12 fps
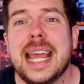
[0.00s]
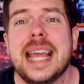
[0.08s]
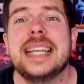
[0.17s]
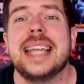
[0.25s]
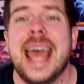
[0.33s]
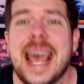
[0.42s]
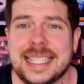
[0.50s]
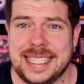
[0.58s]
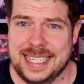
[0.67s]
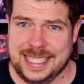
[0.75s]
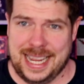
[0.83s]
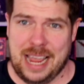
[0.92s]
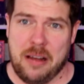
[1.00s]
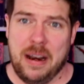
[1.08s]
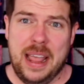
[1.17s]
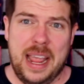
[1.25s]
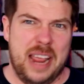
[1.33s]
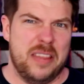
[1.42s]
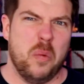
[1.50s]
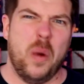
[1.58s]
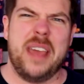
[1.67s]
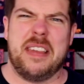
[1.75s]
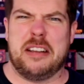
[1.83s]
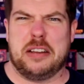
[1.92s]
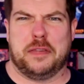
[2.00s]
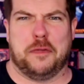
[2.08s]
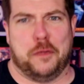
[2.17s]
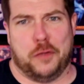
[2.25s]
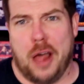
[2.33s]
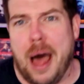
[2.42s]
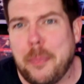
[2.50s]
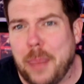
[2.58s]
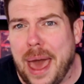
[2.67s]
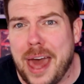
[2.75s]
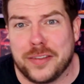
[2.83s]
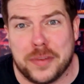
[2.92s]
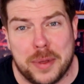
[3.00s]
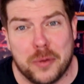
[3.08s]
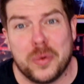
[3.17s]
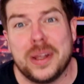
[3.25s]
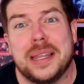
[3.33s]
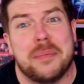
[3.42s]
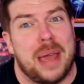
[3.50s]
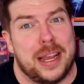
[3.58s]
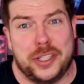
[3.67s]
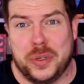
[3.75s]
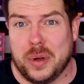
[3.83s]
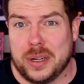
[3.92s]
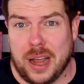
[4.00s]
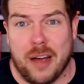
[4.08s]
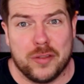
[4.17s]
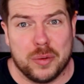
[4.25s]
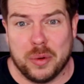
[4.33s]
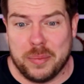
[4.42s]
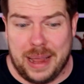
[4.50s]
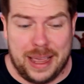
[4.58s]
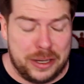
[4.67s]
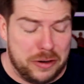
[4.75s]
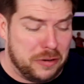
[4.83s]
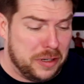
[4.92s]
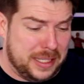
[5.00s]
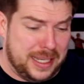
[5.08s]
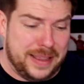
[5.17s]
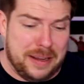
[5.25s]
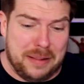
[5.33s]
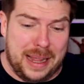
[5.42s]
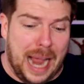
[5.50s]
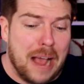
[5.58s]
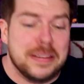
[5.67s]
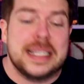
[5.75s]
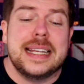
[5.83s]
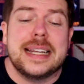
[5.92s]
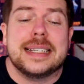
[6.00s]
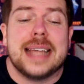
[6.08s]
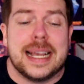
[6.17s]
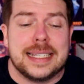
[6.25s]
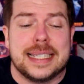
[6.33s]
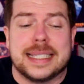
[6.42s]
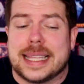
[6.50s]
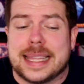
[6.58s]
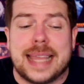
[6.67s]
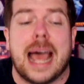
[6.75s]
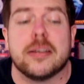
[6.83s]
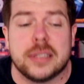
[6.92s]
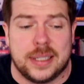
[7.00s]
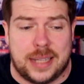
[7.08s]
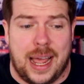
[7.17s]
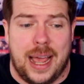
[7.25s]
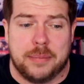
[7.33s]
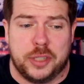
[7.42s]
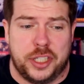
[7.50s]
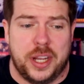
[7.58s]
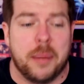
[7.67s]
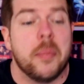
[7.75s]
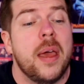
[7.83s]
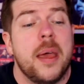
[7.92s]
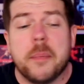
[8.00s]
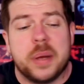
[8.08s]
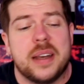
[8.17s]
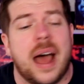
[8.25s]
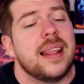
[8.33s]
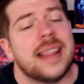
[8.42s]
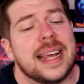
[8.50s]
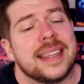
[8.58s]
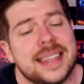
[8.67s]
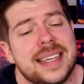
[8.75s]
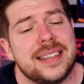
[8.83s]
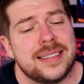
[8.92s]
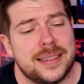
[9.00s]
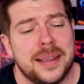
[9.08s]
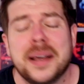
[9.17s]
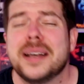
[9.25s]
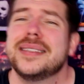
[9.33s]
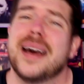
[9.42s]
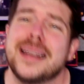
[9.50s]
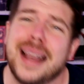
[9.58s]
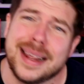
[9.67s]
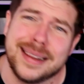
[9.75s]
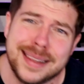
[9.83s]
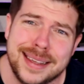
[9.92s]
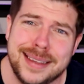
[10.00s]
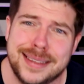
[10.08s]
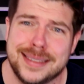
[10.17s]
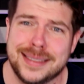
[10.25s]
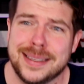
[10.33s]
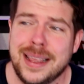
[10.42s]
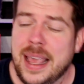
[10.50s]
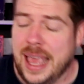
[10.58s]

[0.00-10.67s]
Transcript: intestines out, and the way they just flop out of him, it really makes you uncomfortable, man. You're just sitting there like, I've seen intestines 1,000 times, Jim, but not like this, not like this.